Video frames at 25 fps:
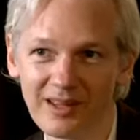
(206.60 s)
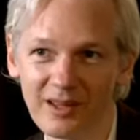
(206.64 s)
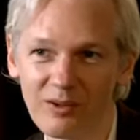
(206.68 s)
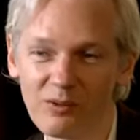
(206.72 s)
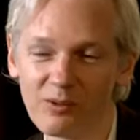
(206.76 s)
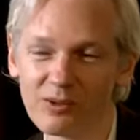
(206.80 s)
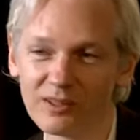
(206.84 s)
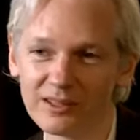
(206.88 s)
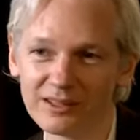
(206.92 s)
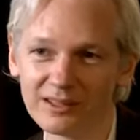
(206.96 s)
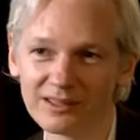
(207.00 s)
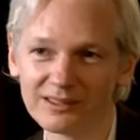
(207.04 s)

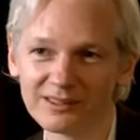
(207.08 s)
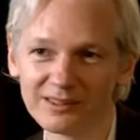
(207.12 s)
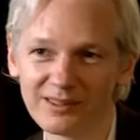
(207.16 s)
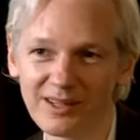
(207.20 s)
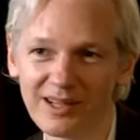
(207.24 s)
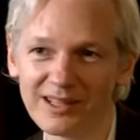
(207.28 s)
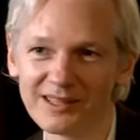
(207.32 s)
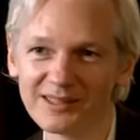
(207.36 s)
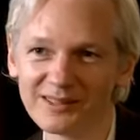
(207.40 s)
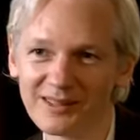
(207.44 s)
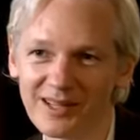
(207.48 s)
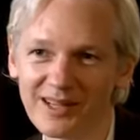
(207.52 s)
Well, it's
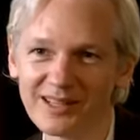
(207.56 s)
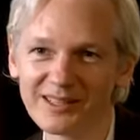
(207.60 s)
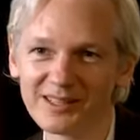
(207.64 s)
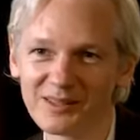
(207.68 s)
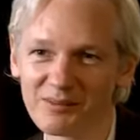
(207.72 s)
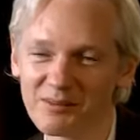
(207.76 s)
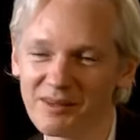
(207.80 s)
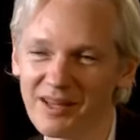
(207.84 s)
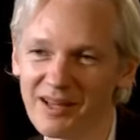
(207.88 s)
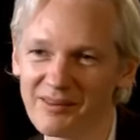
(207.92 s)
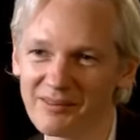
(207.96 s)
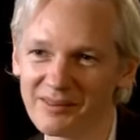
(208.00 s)
nice to
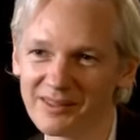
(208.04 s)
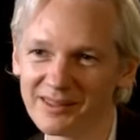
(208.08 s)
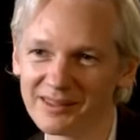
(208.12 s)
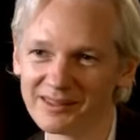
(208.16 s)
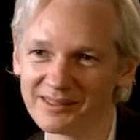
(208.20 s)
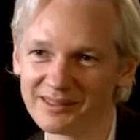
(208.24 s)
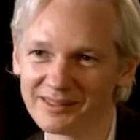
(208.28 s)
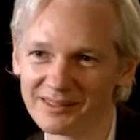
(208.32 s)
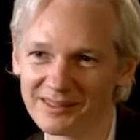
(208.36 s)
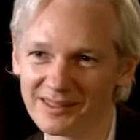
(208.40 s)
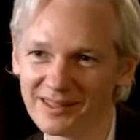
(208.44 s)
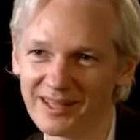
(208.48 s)
be having
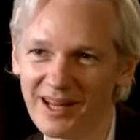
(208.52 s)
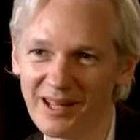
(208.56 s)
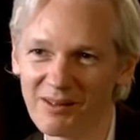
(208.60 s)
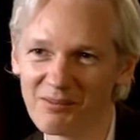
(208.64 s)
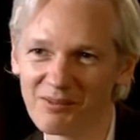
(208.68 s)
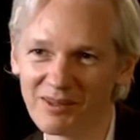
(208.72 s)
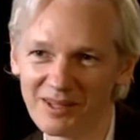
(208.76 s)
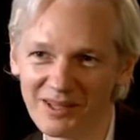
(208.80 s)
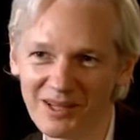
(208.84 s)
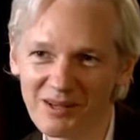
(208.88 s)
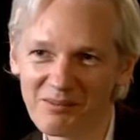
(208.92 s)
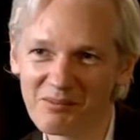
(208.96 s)
an
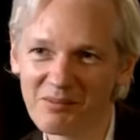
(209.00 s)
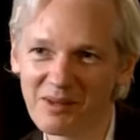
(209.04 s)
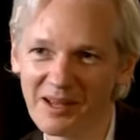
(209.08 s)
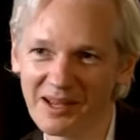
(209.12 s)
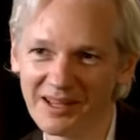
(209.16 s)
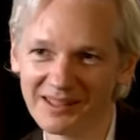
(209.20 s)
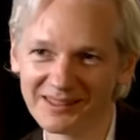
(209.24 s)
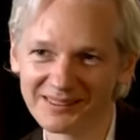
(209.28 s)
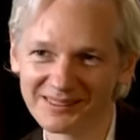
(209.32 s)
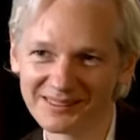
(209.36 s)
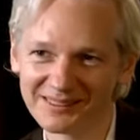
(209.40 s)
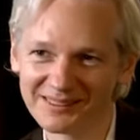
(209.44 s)

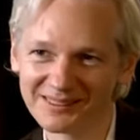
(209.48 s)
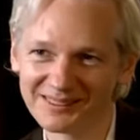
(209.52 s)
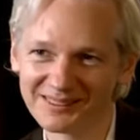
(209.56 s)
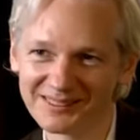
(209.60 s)
impact.